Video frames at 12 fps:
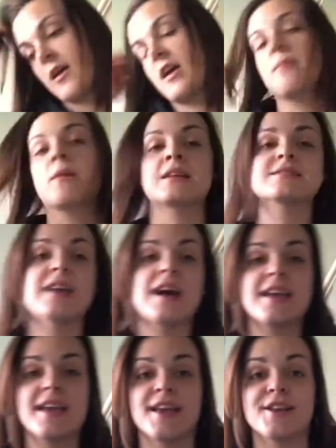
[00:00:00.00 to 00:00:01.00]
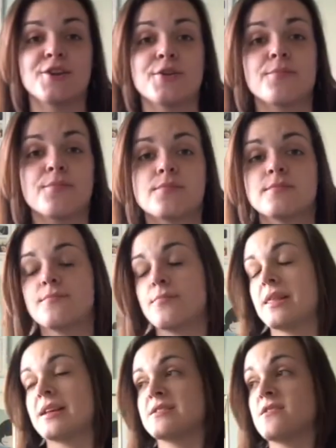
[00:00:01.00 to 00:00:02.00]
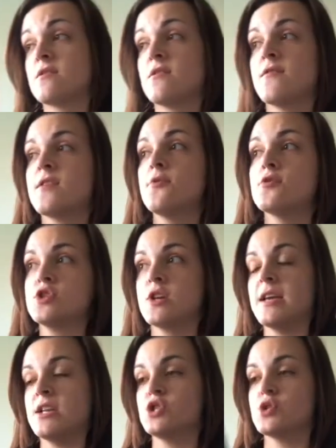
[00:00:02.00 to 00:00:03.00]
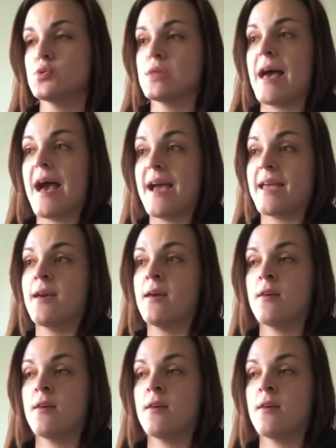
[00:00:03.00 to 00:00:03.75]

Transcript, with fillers: Um, exciting plans for the future in July.